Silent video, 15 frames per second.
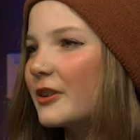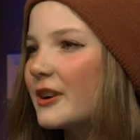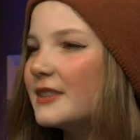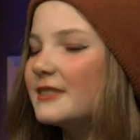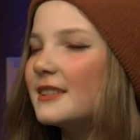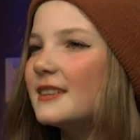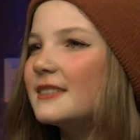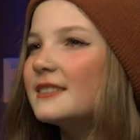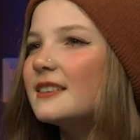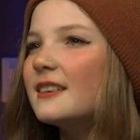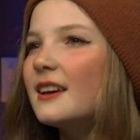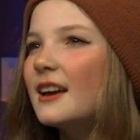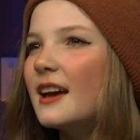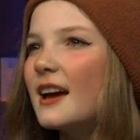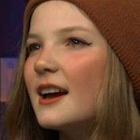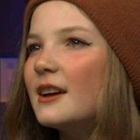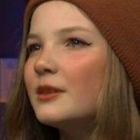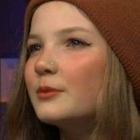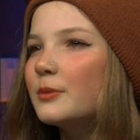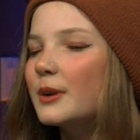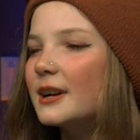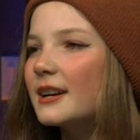crisis,
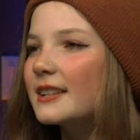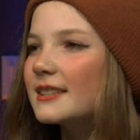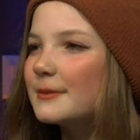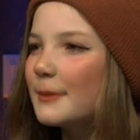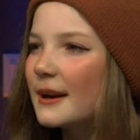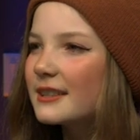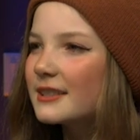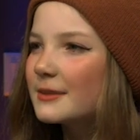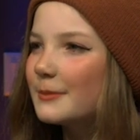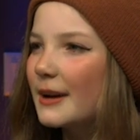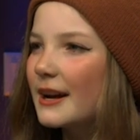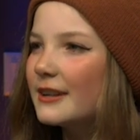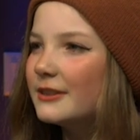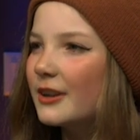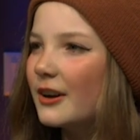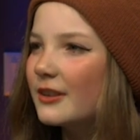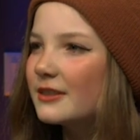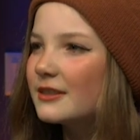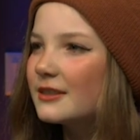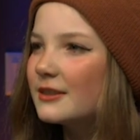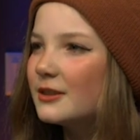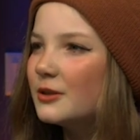and we're expected by
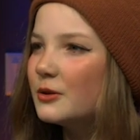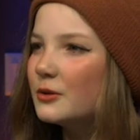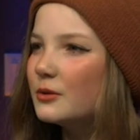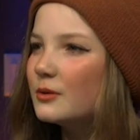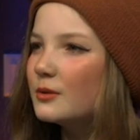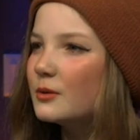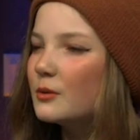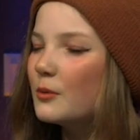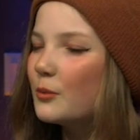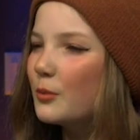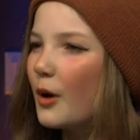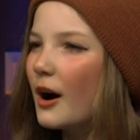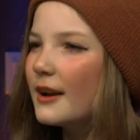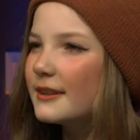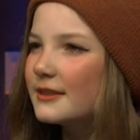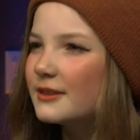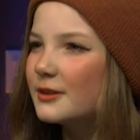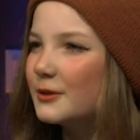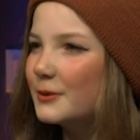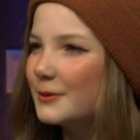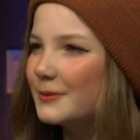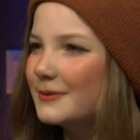adults to want
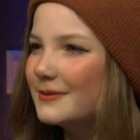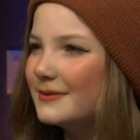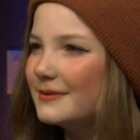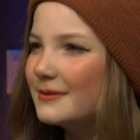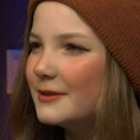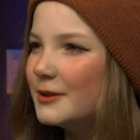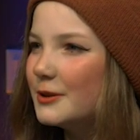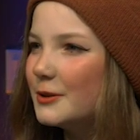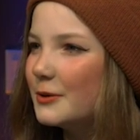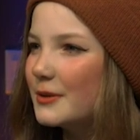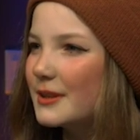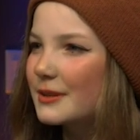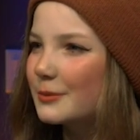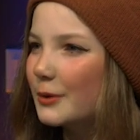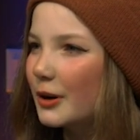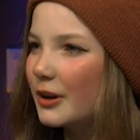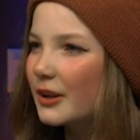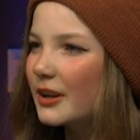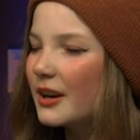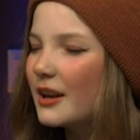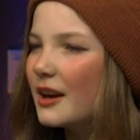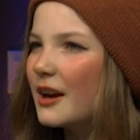to do this
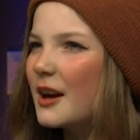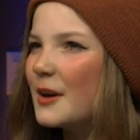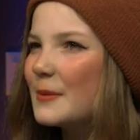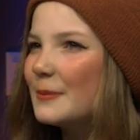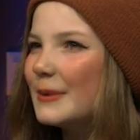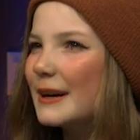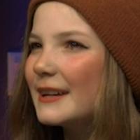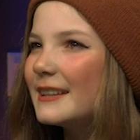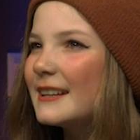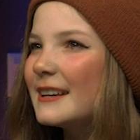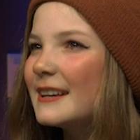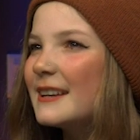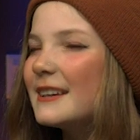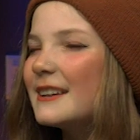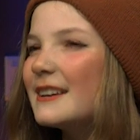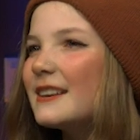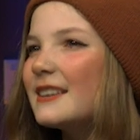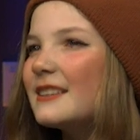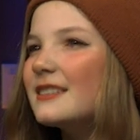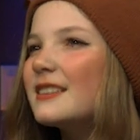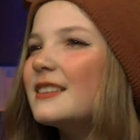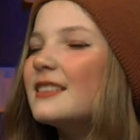work. But
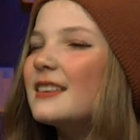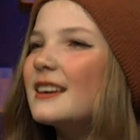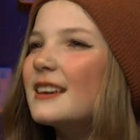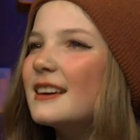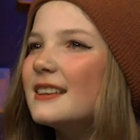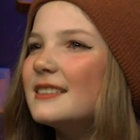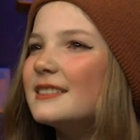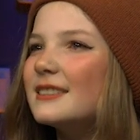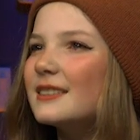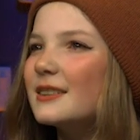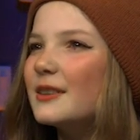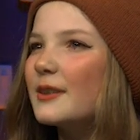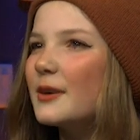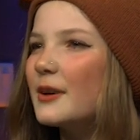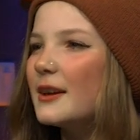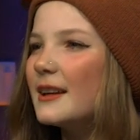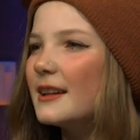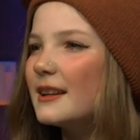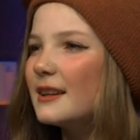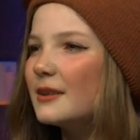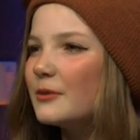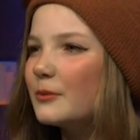the thing is,
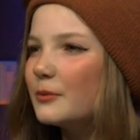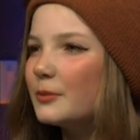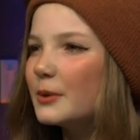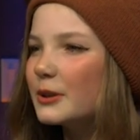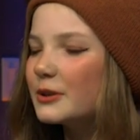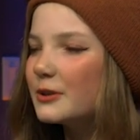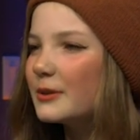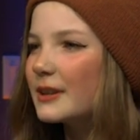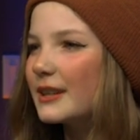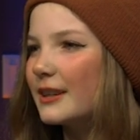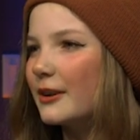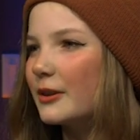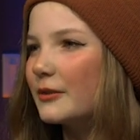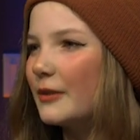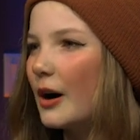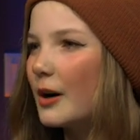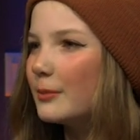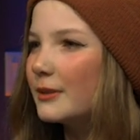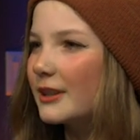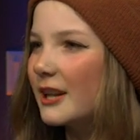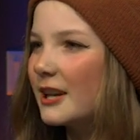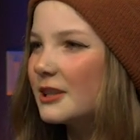we're doing it out of
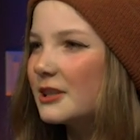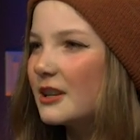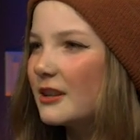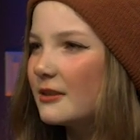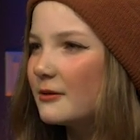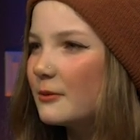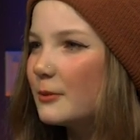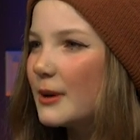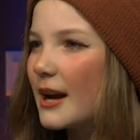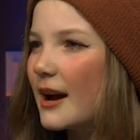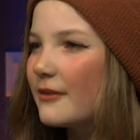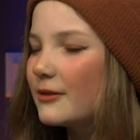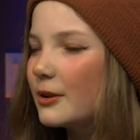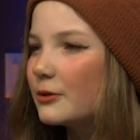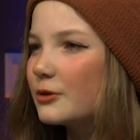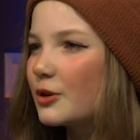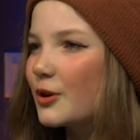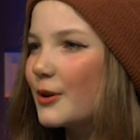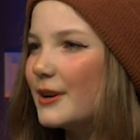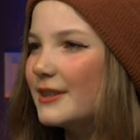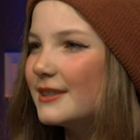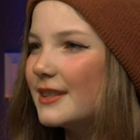obligation. We have no
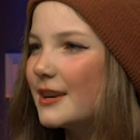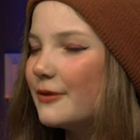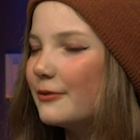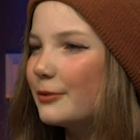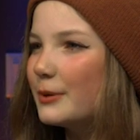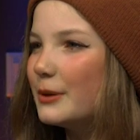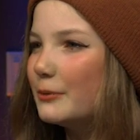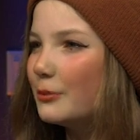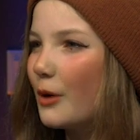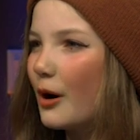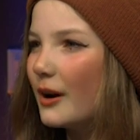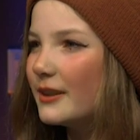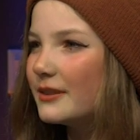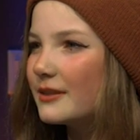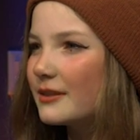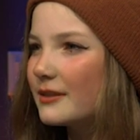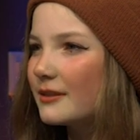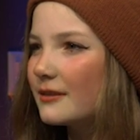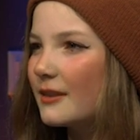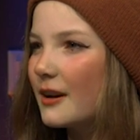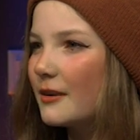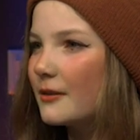choice if we want
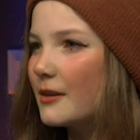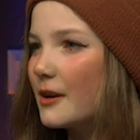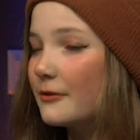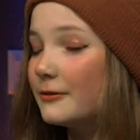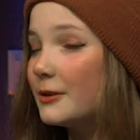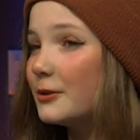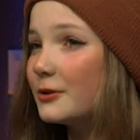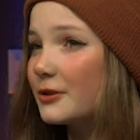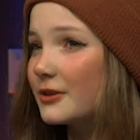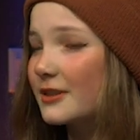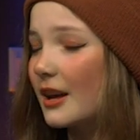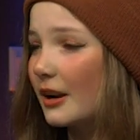futures